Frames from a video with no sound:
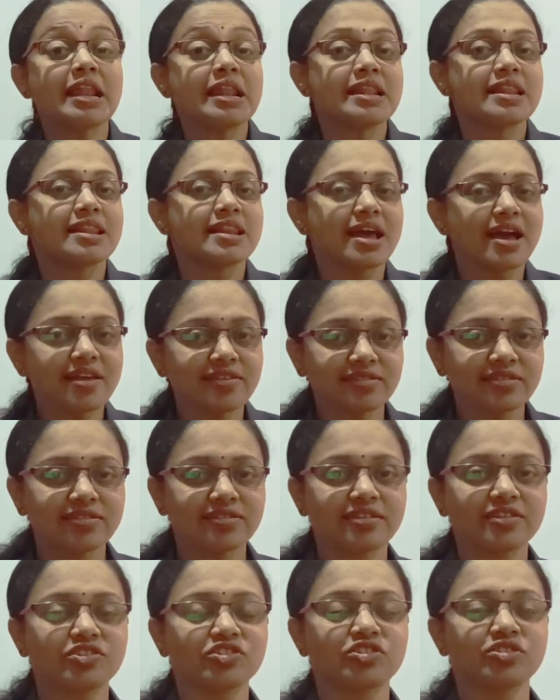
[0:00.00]
Last
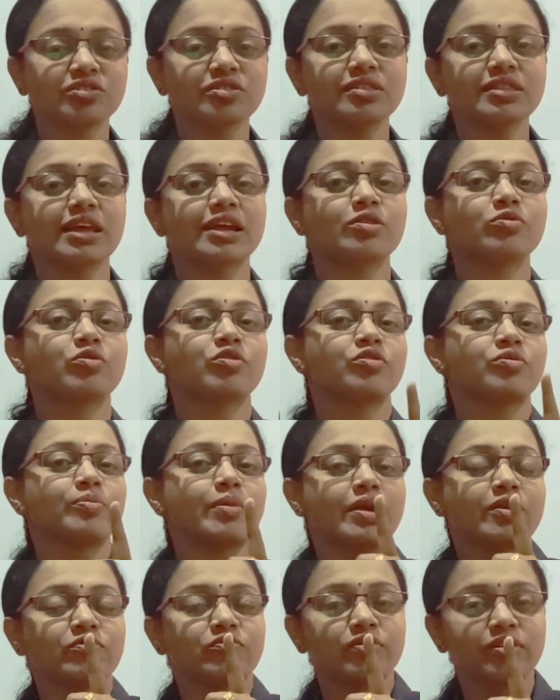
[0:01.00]
session, that was
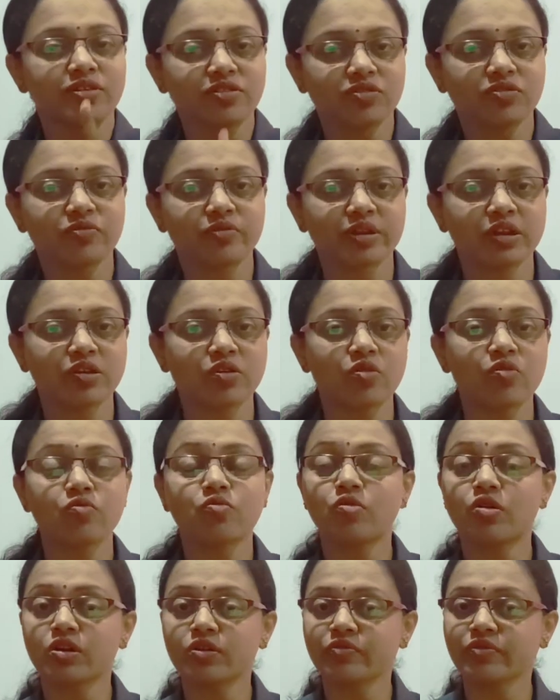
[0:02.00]
my first video,
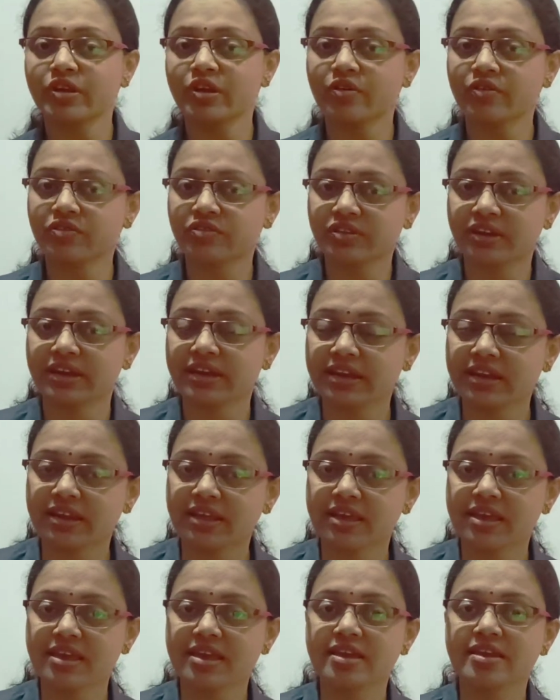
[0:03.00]
what we have
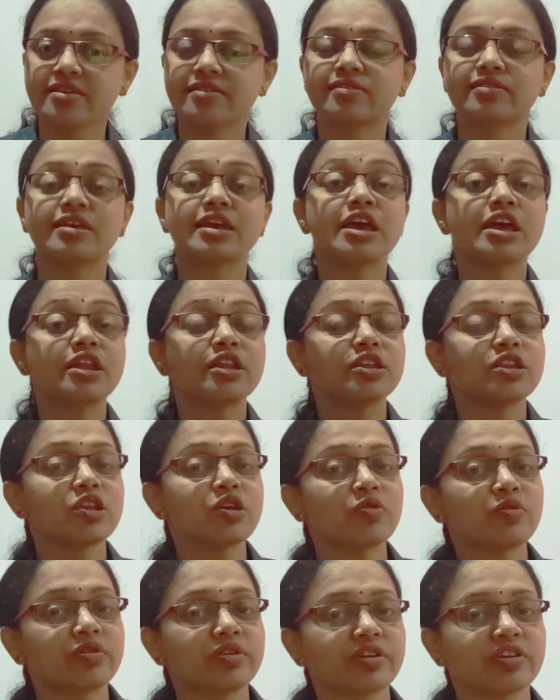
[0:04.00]
studied is
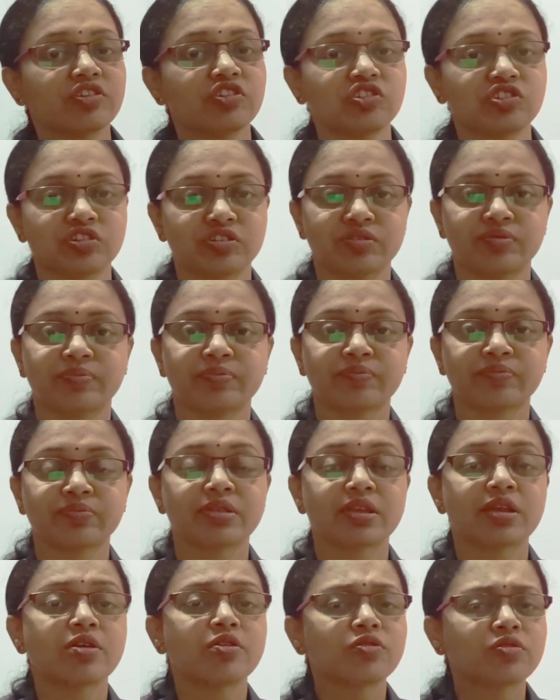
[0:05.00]
nutrition.
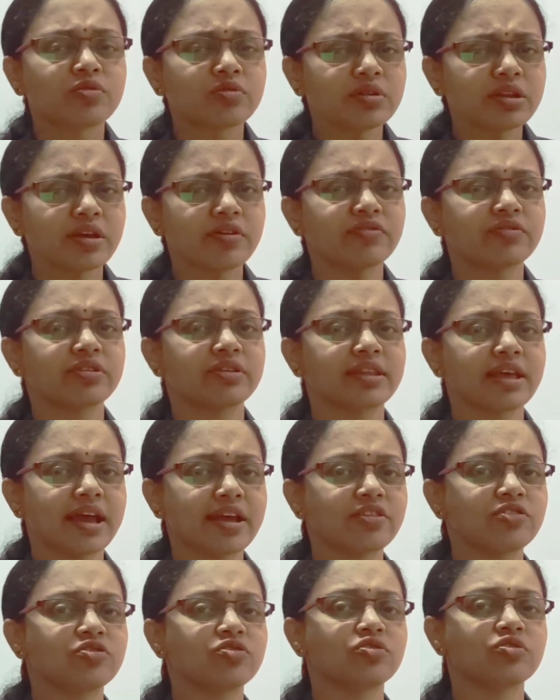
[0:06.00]
Soon after
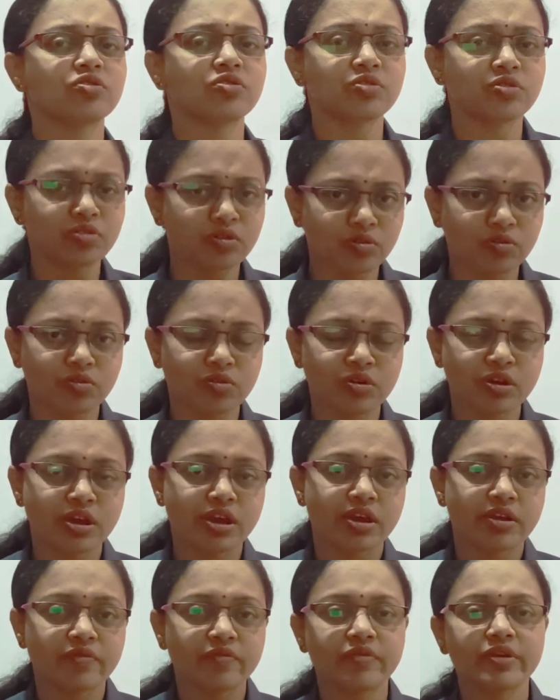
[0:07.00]
that, do you know,
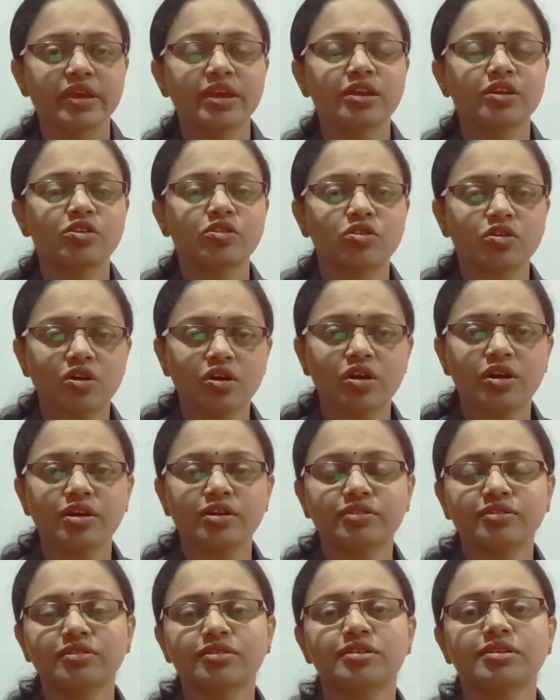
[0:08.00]
we
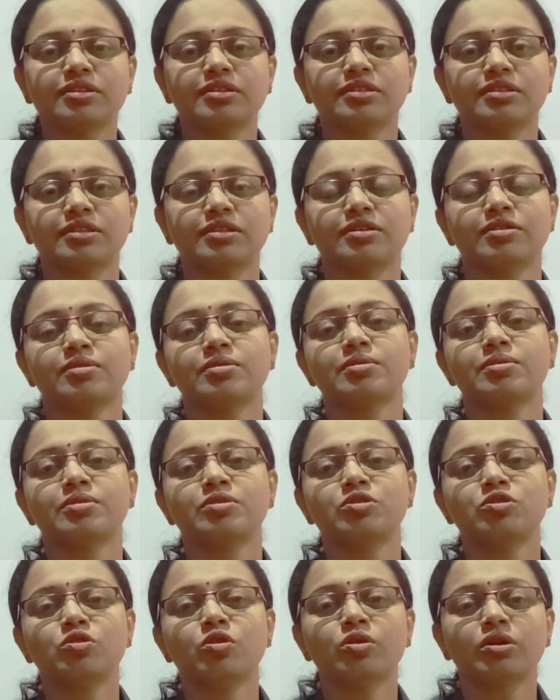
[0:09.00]
got the
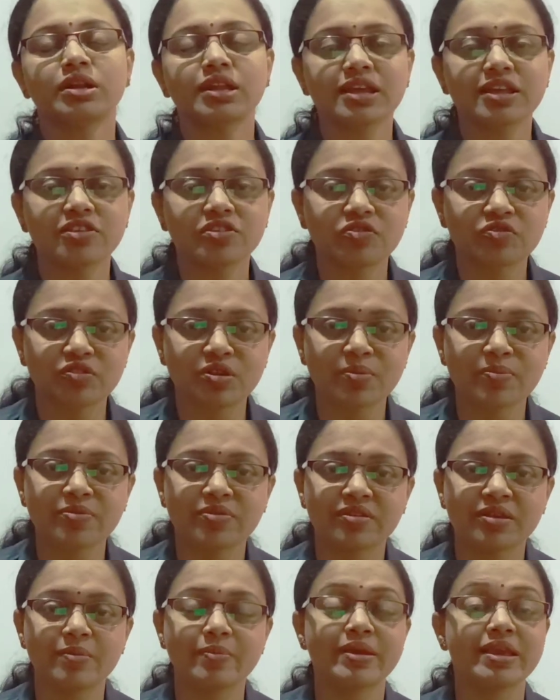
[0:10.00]
notice from
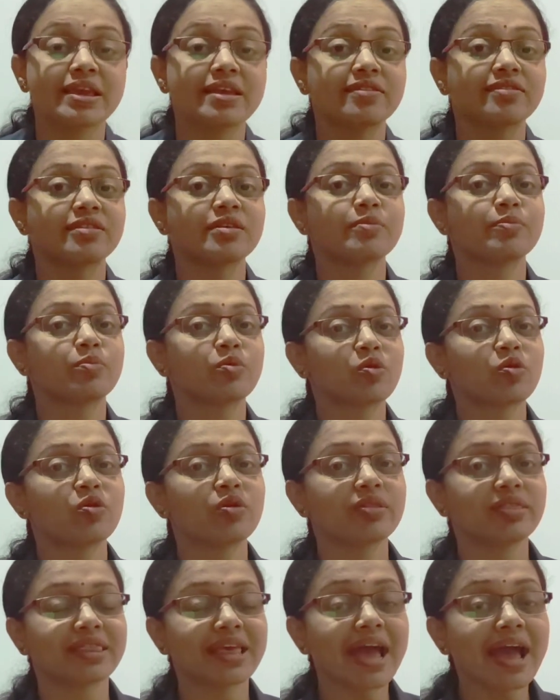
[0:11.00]
CBSE
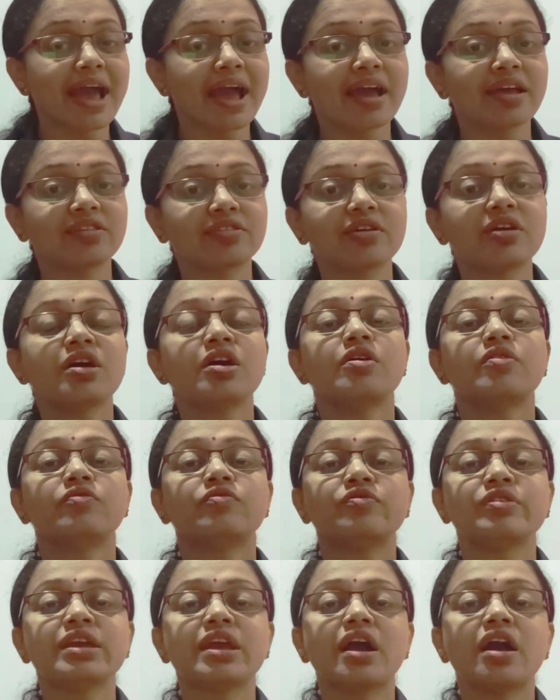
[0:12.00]
board that
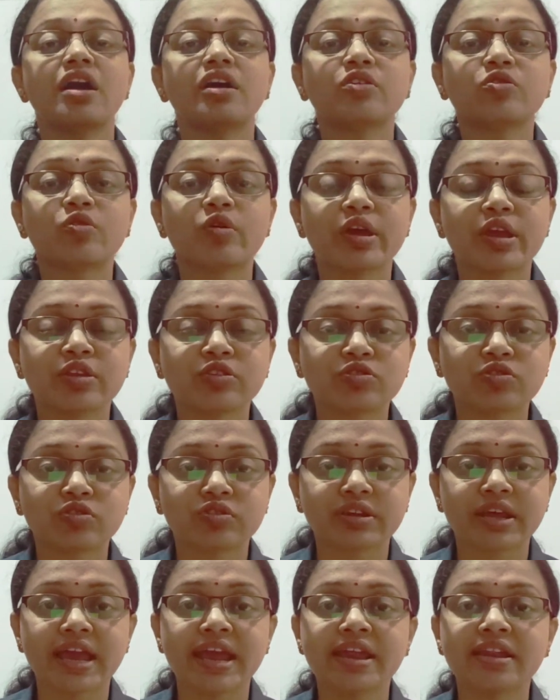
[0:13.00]
we are going to
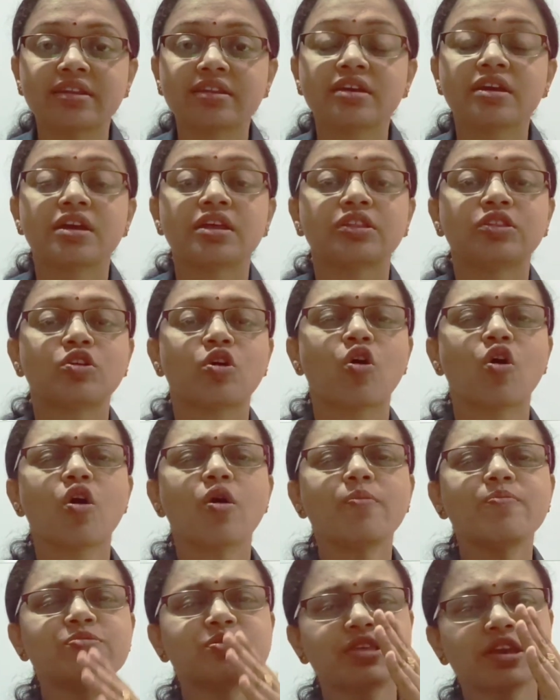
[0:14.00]
write the
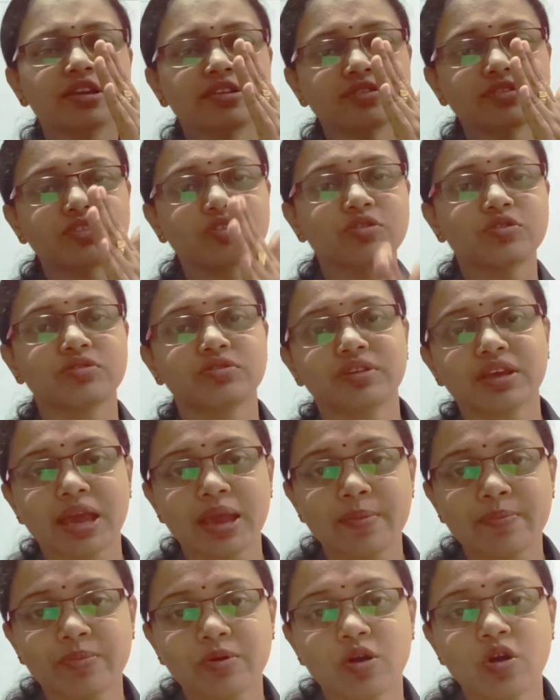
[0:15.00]
objective
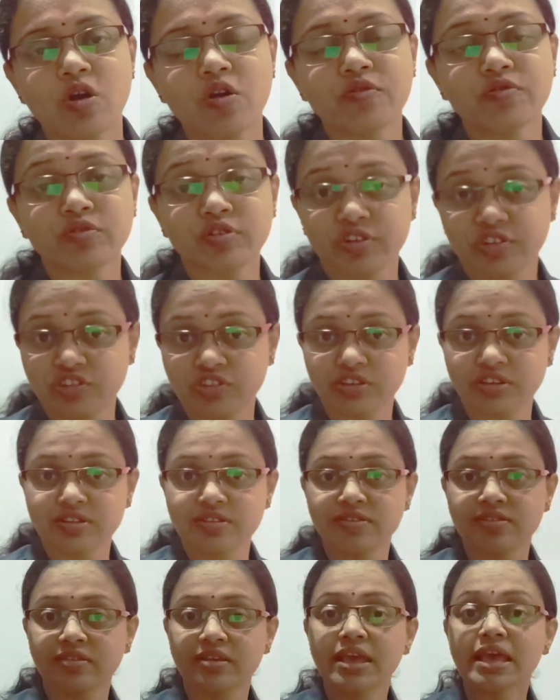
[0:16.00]
type of
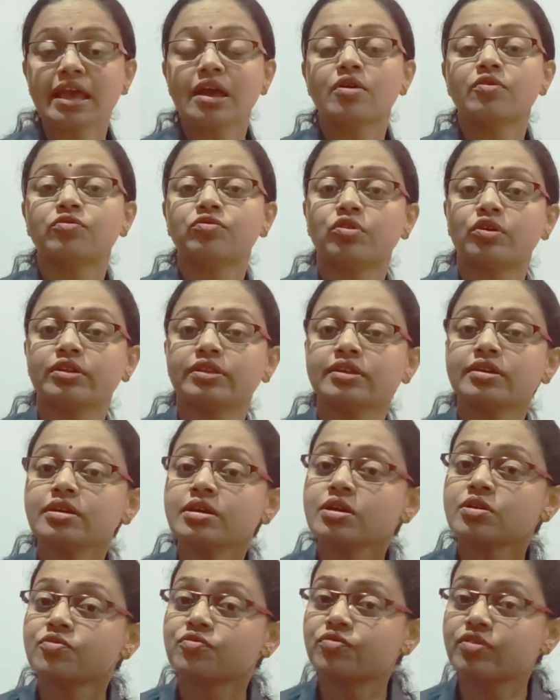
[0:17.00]
questions for the
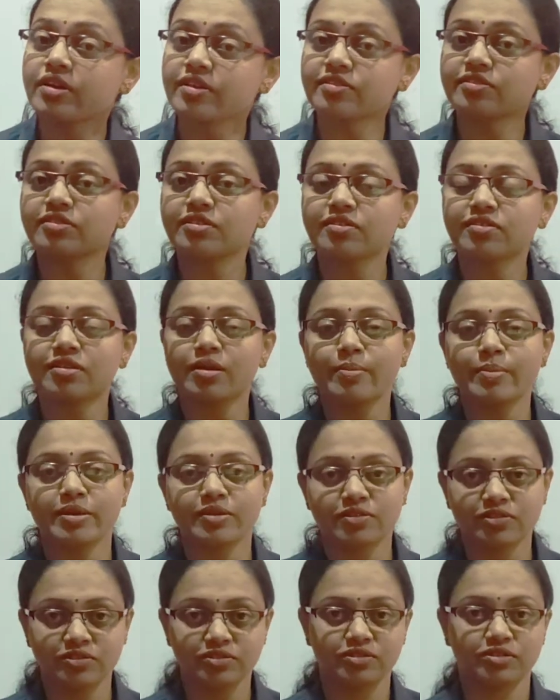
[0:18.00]
first
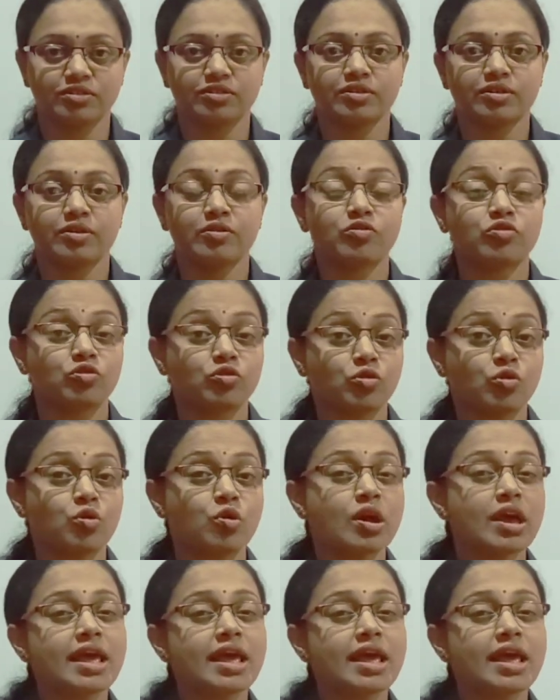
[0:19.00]
semester. So